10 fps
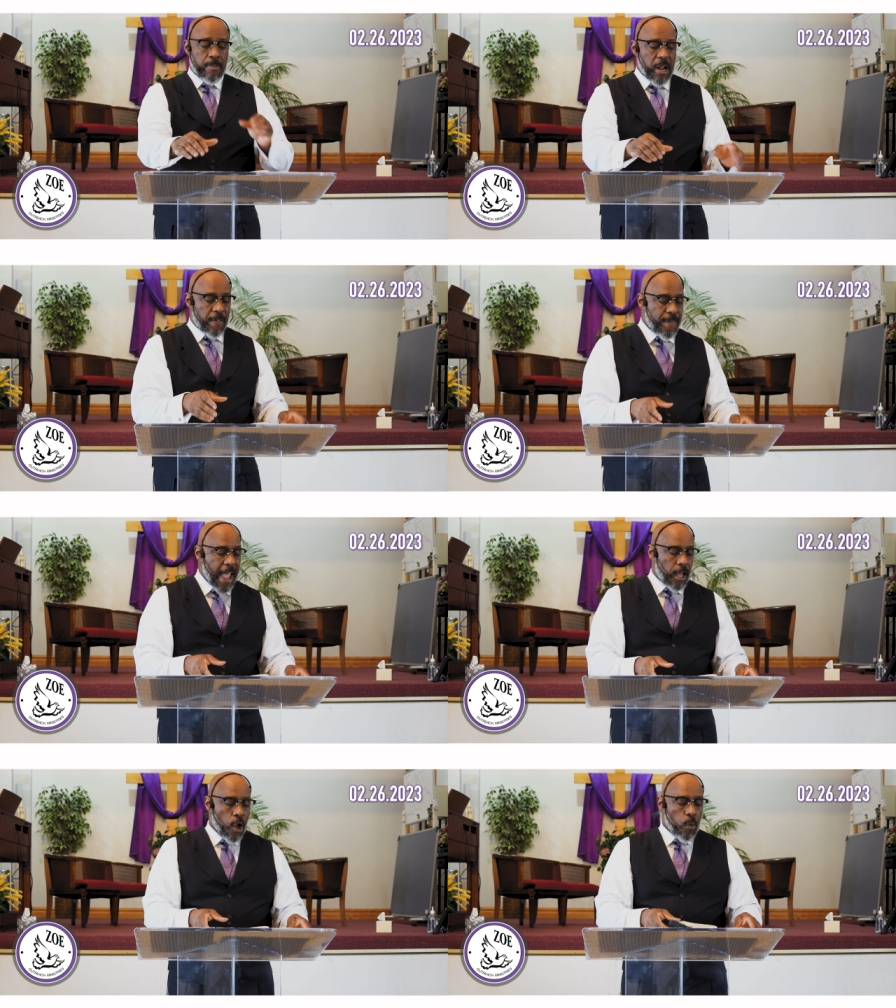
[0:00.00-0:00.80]
As a matter of
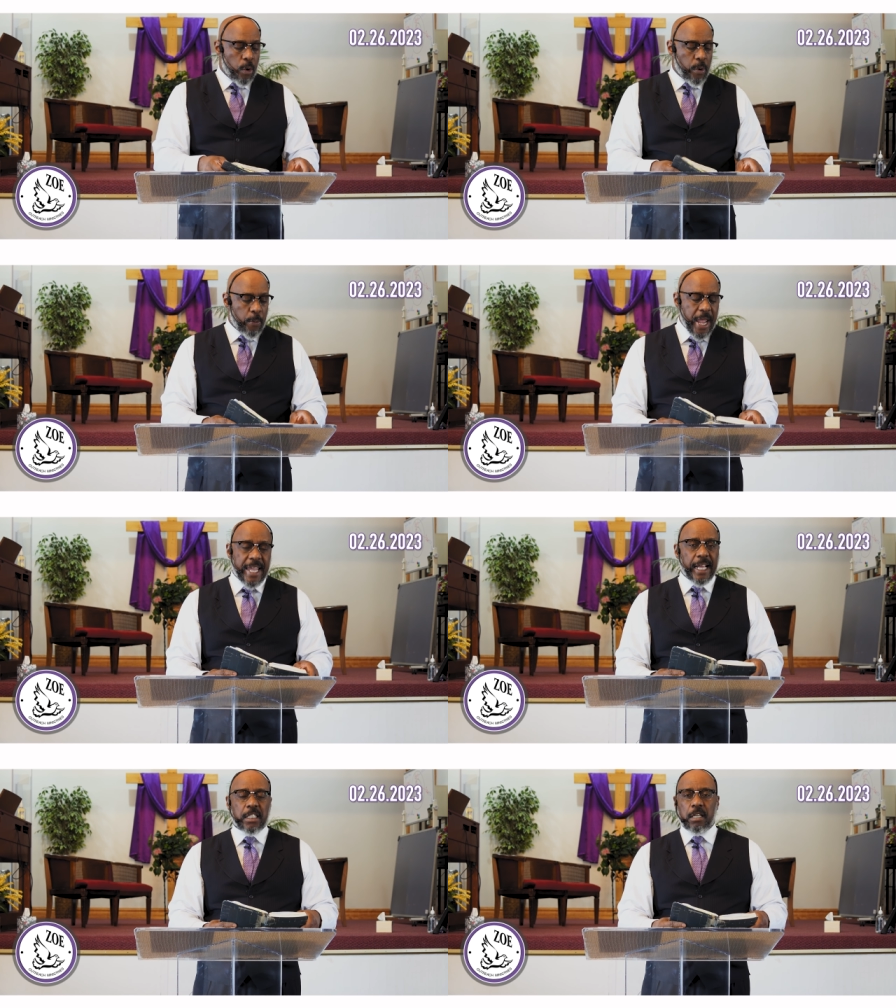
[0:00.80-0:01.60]
fact, we, we, we
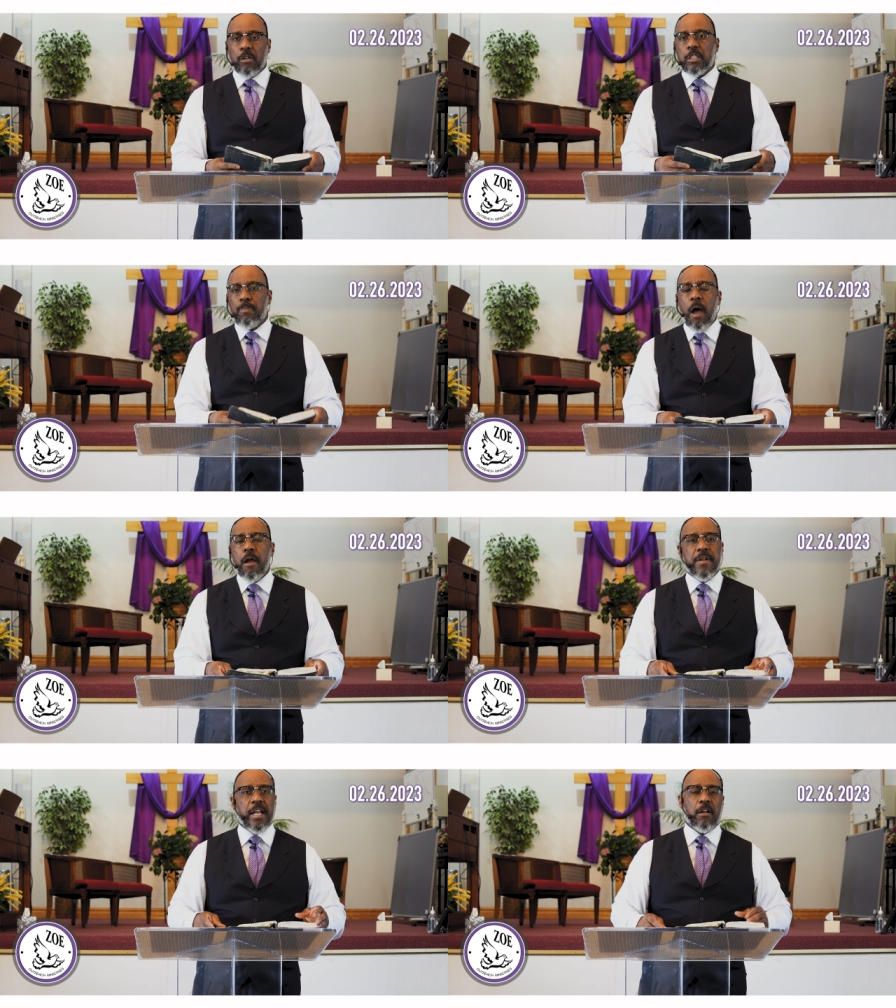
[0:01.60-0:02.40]
get so
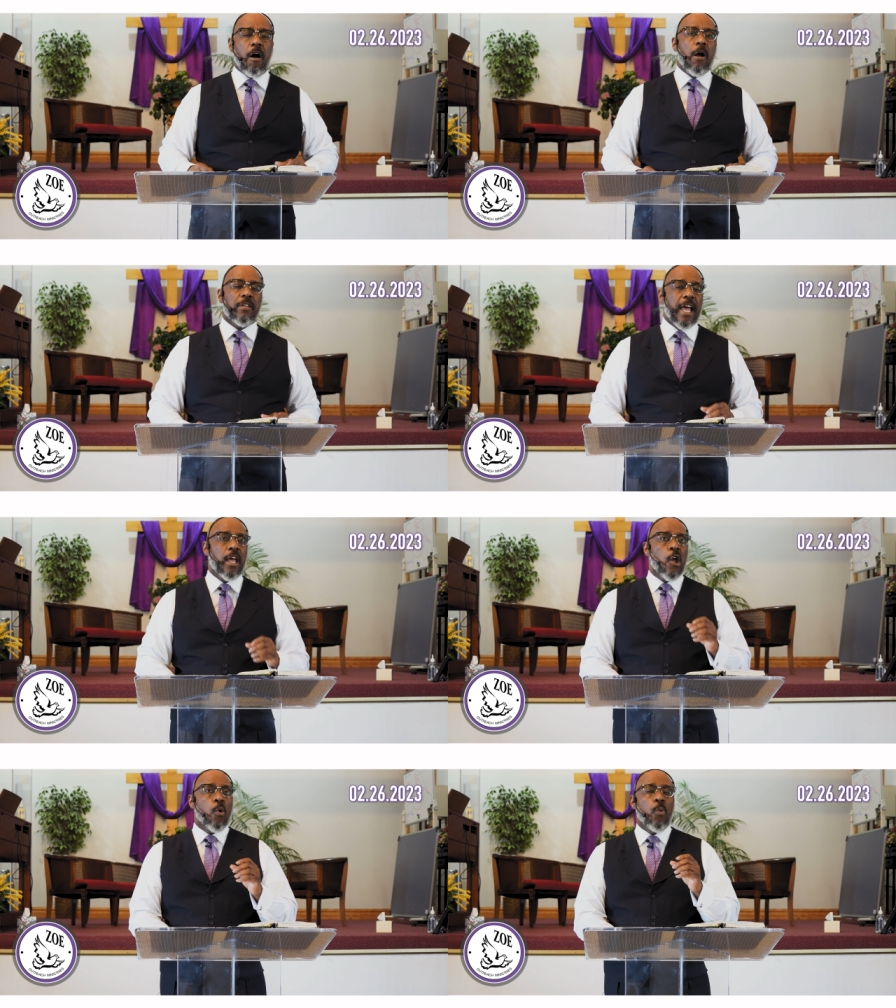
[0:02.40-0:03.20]
smart, Deacon Hawk,
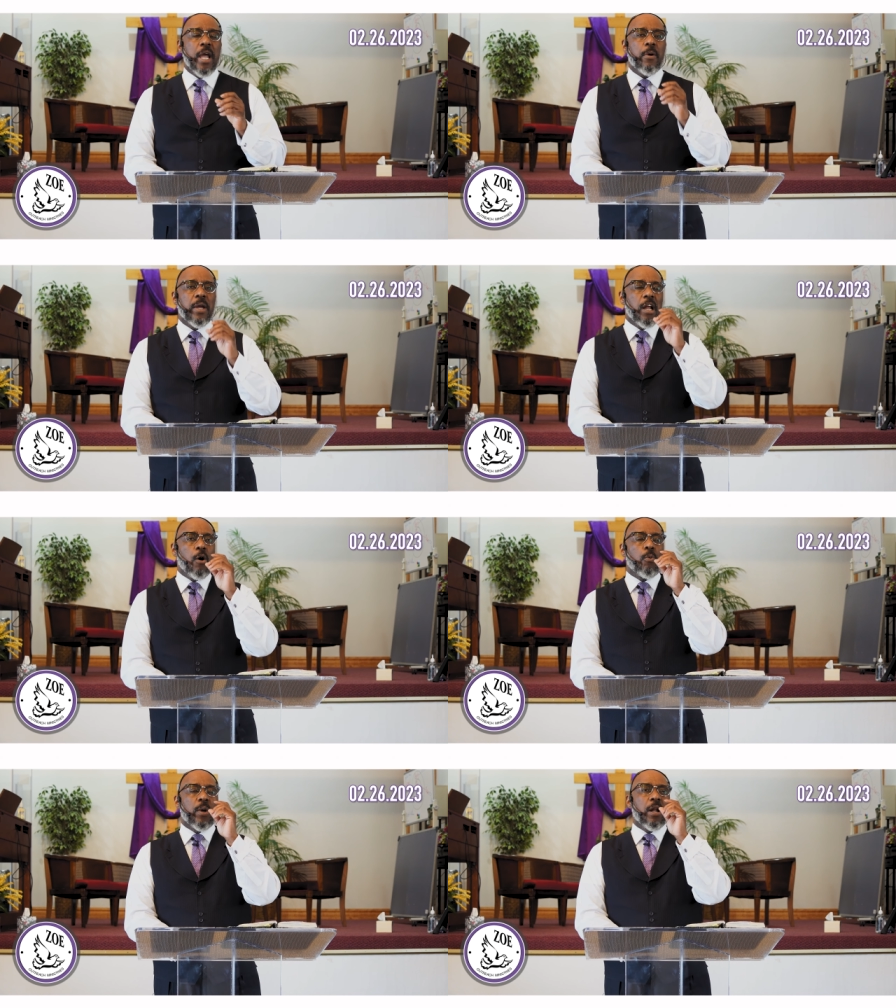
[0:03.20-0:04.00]
that we, we,
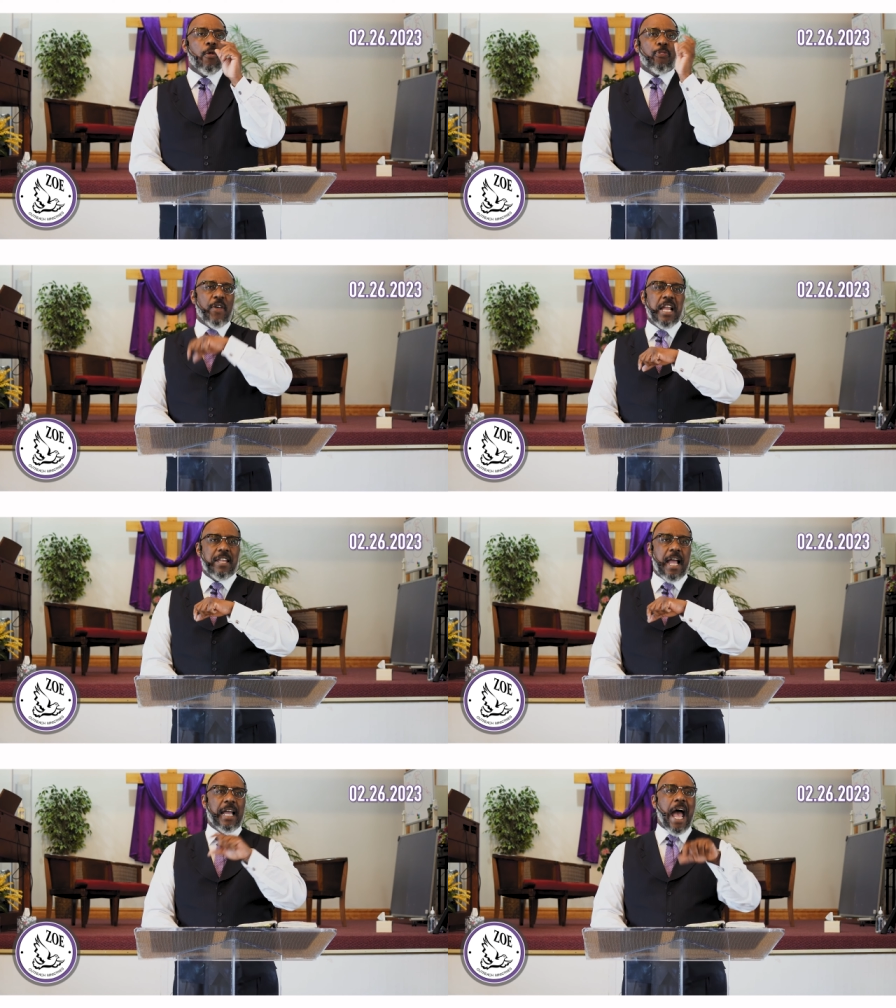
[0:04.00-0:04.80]
don't, we don't
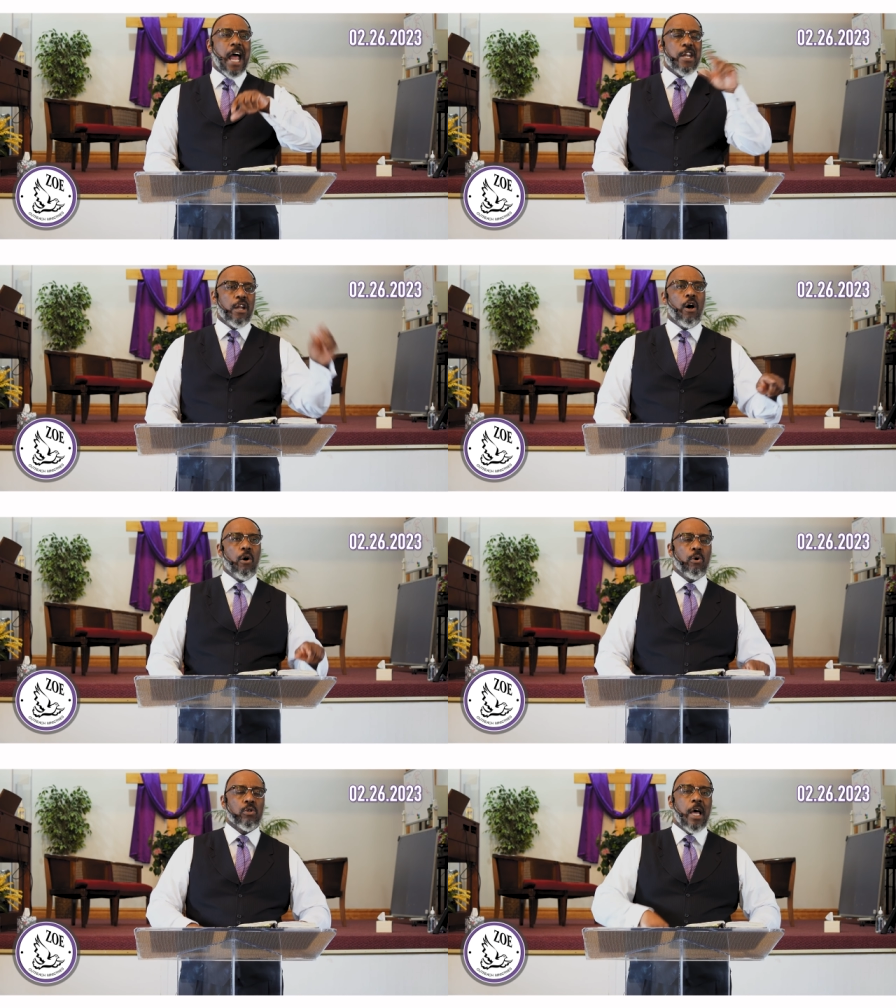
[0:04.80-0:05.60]
think that God
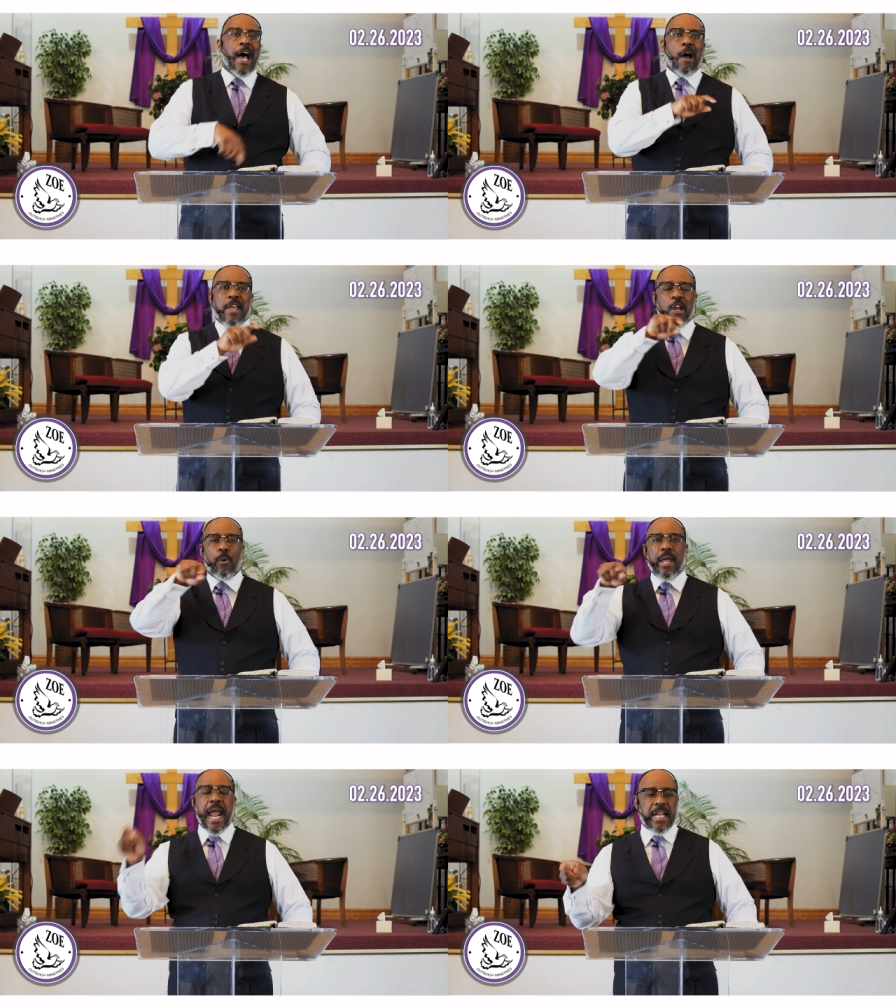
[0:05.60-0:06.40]
knows how He
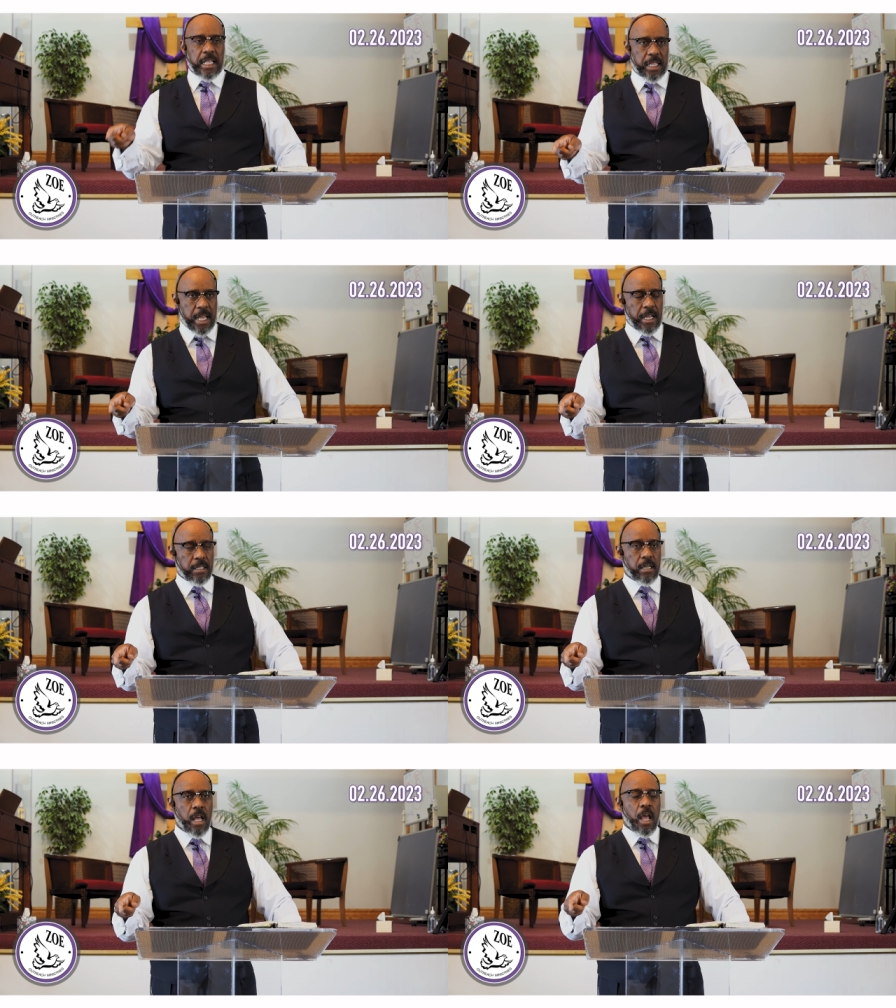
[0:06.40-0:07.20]
created
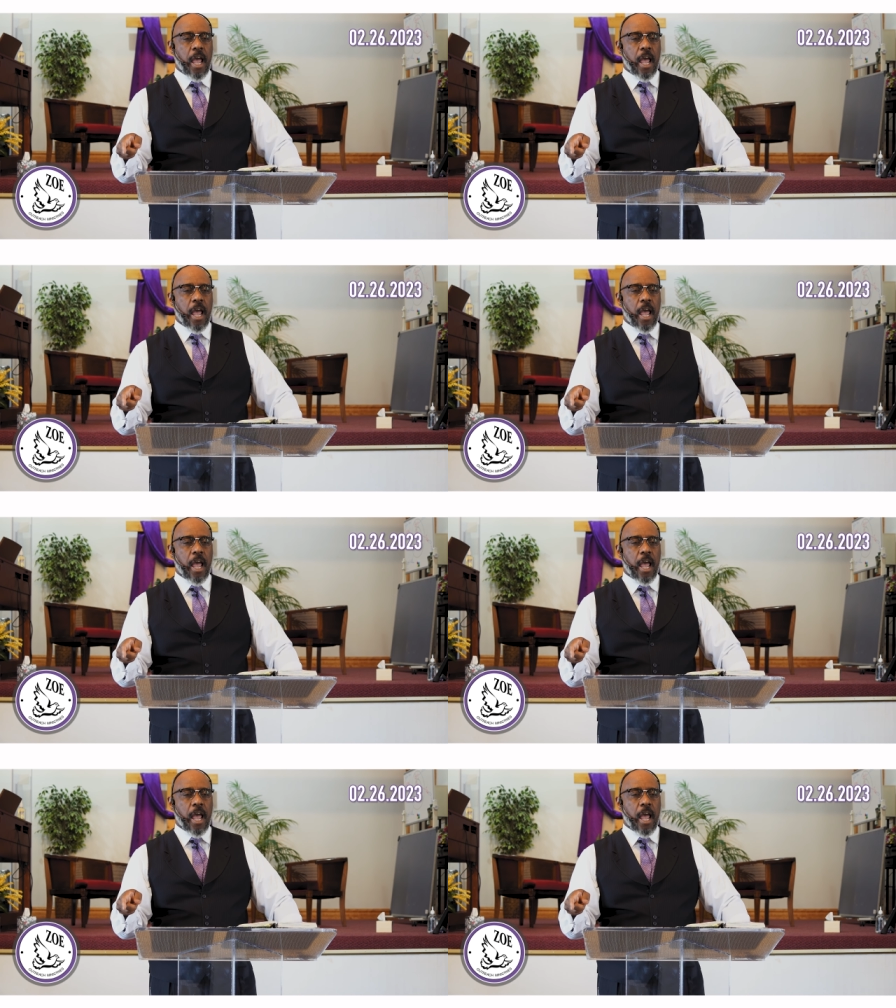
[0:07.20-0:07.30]
things.